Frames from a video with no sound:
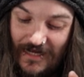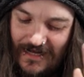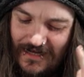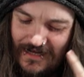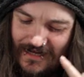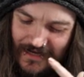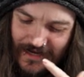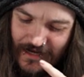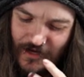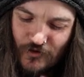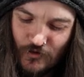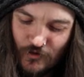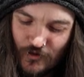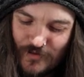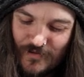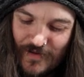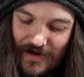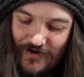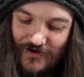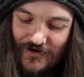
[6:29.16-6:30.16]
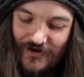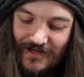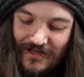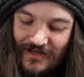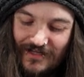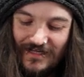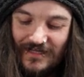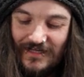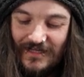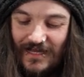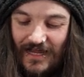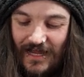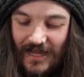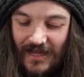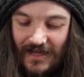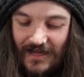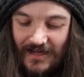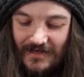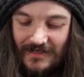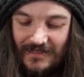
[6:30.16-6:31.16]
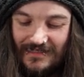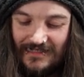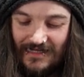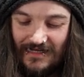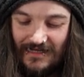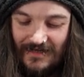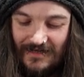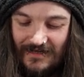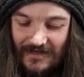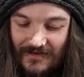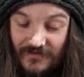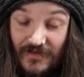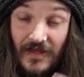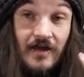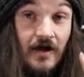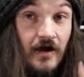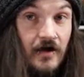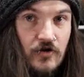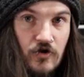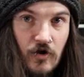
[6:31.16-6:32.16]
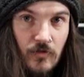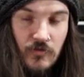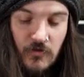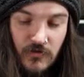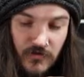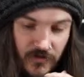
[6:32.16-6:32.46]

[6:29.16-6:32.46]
uh, ignoring barrier, and uh, they can't combo